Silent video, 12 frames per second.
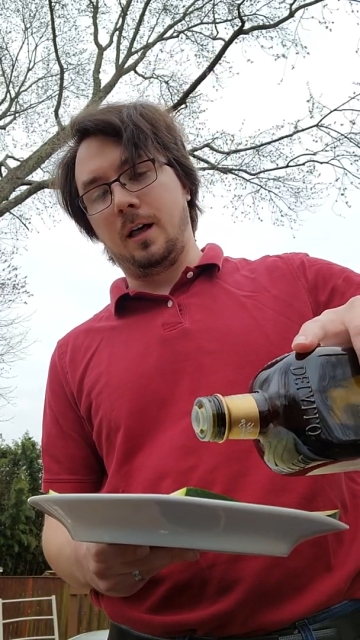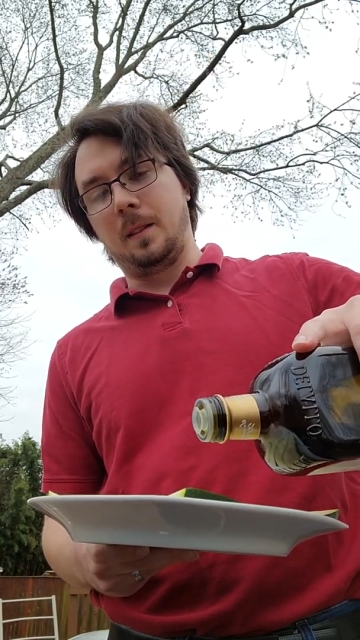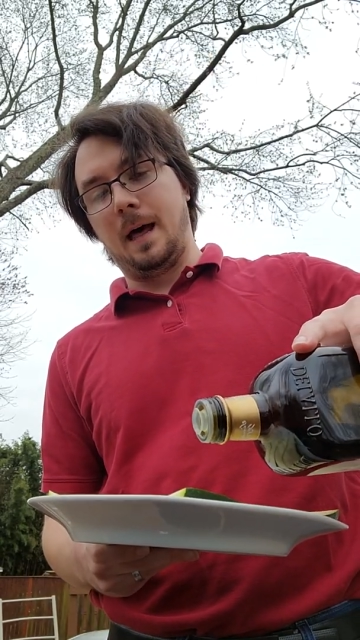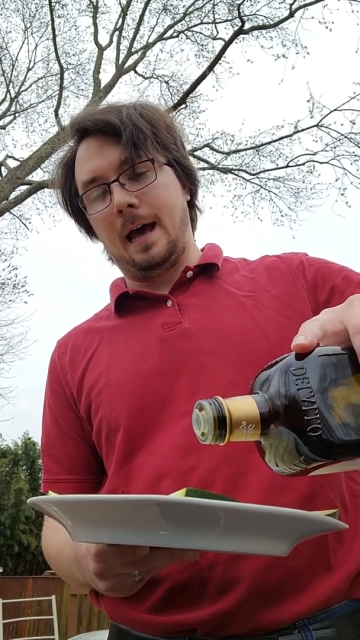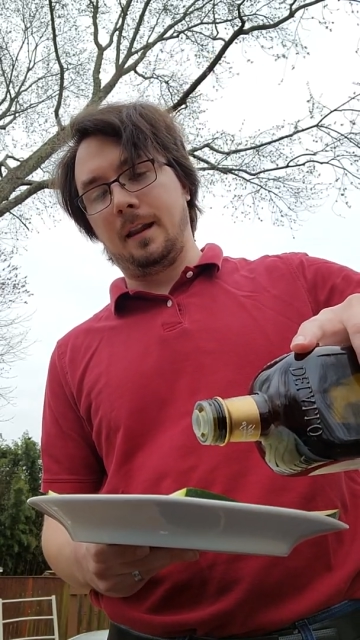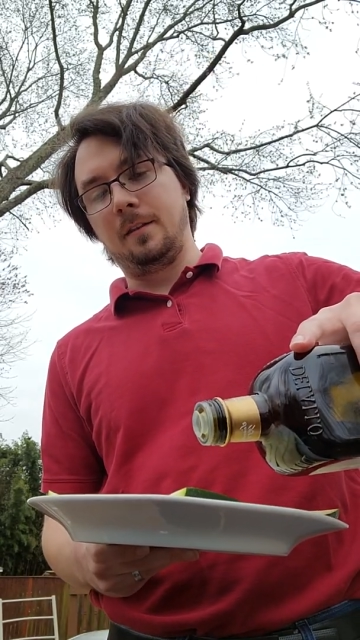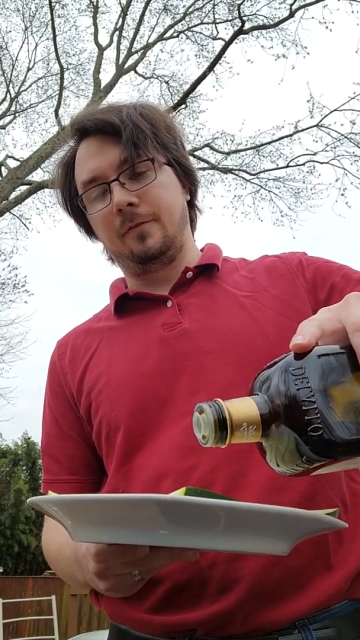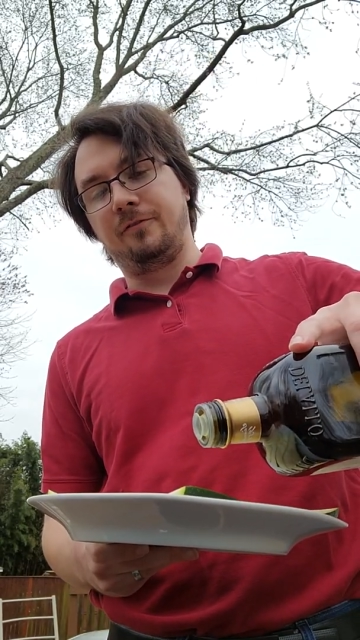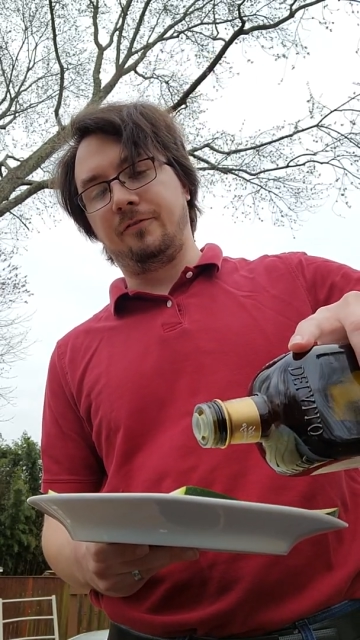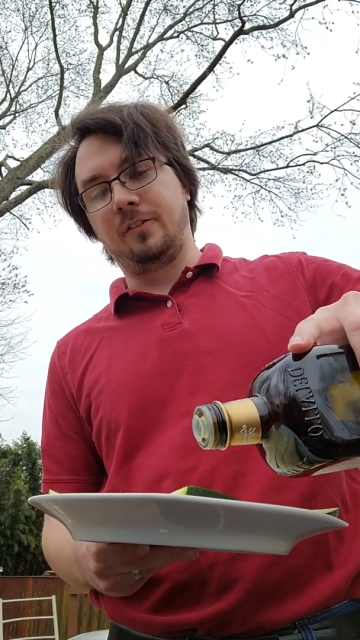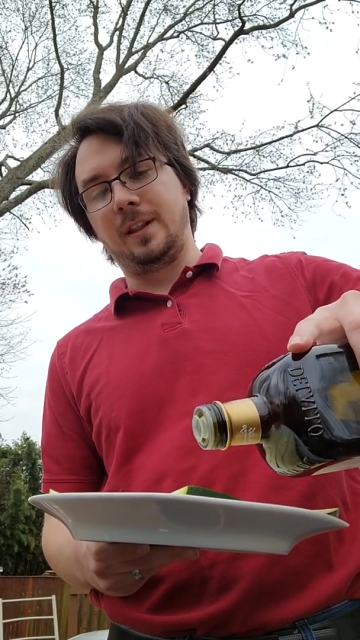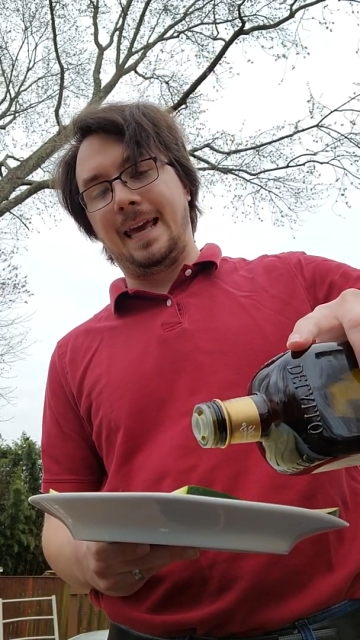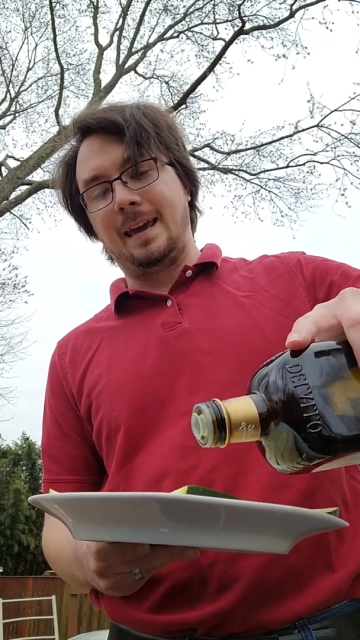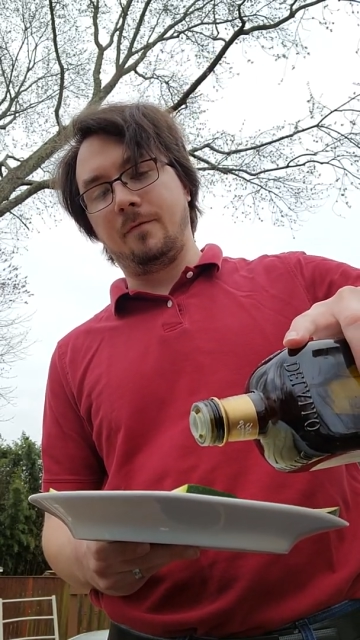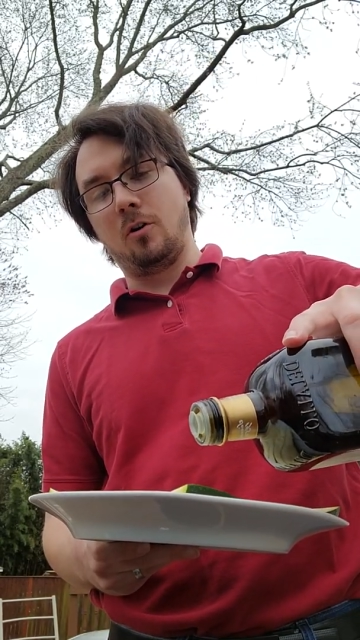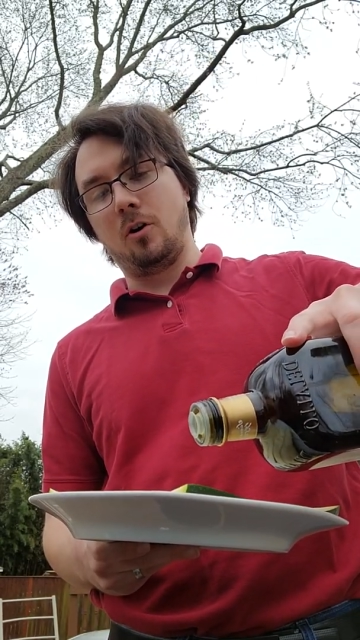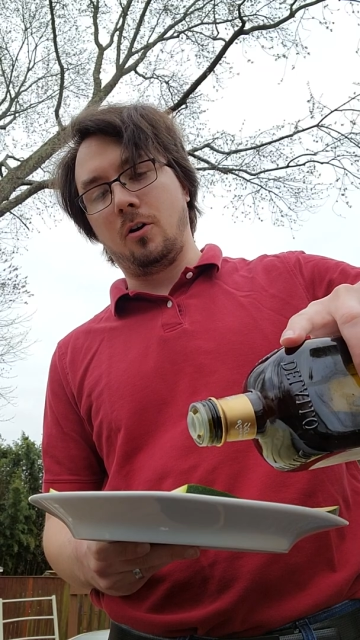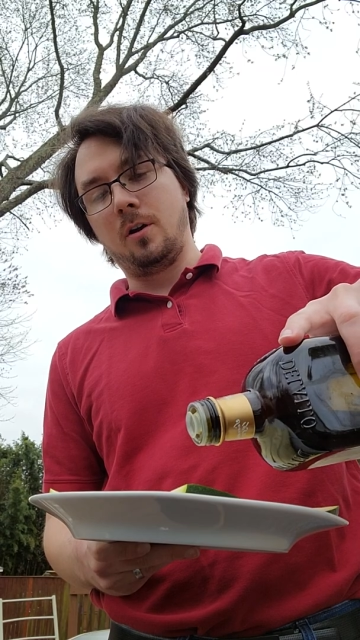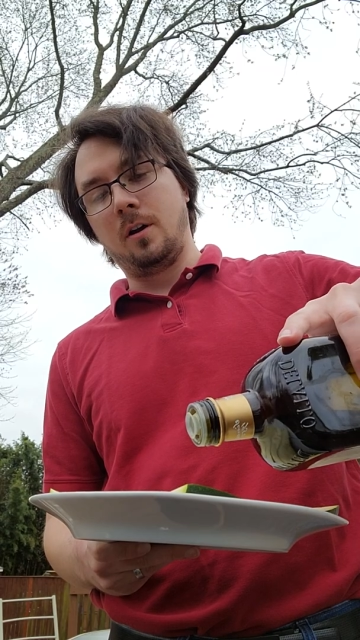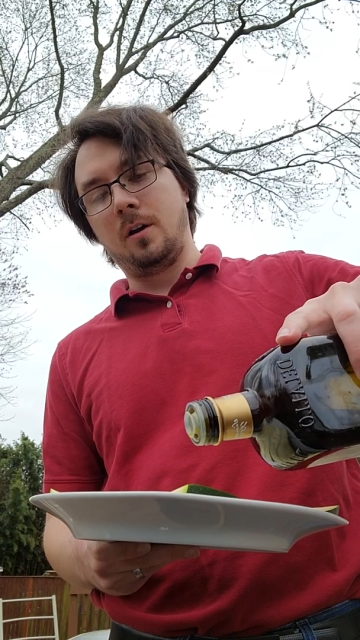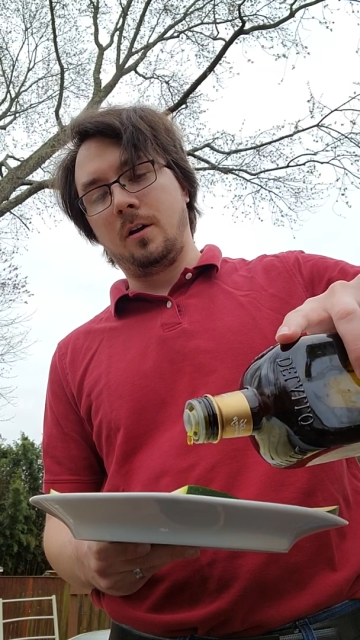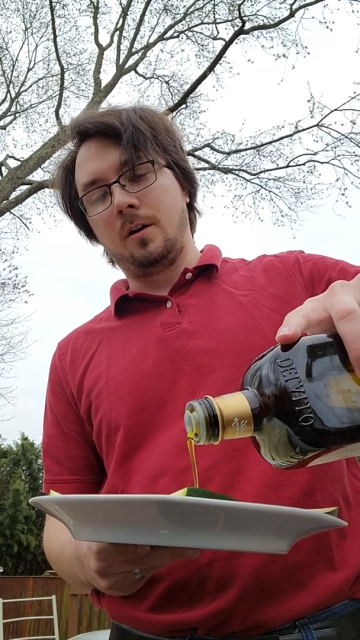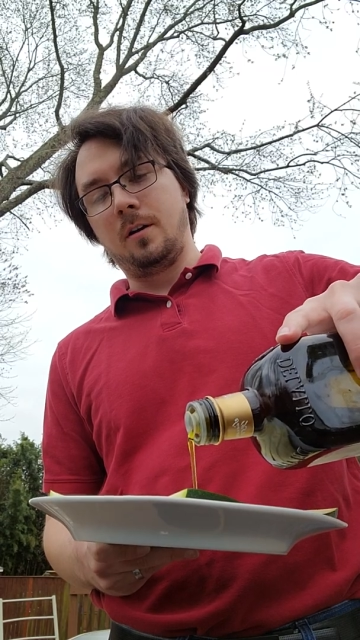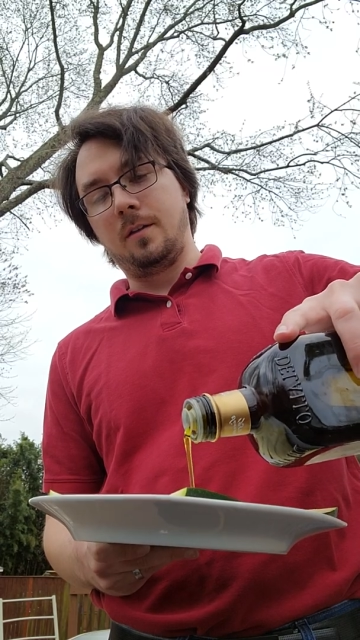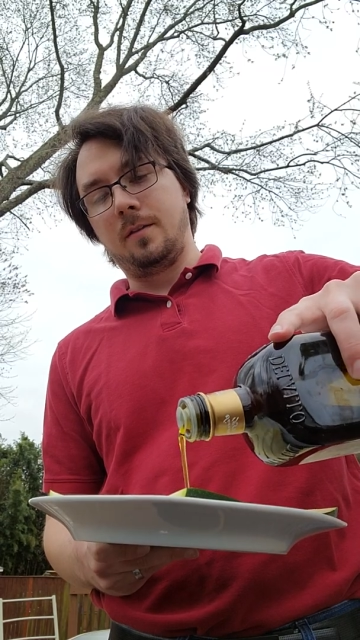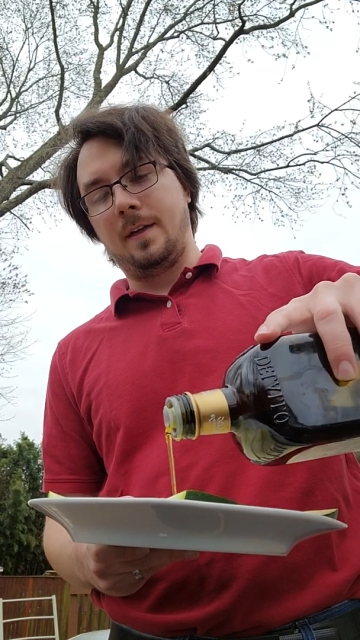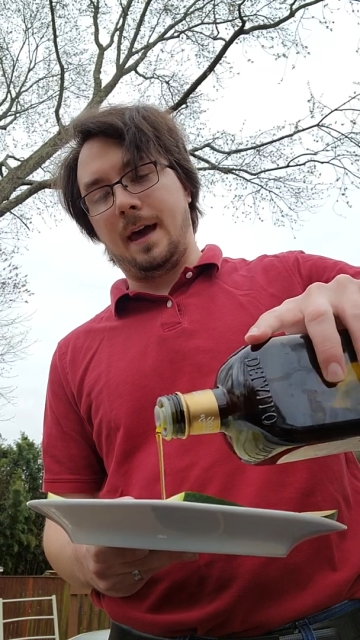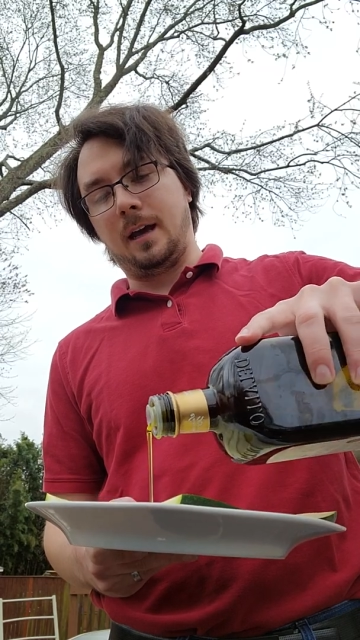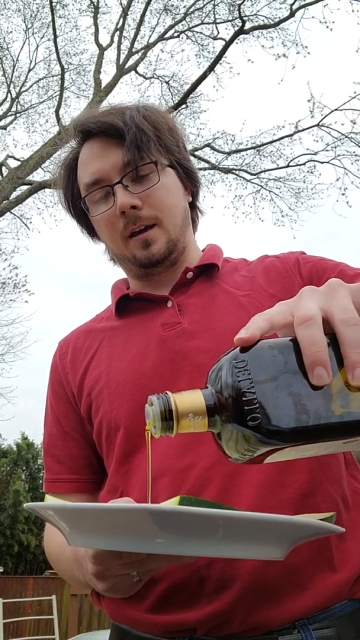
A lot of the flavor that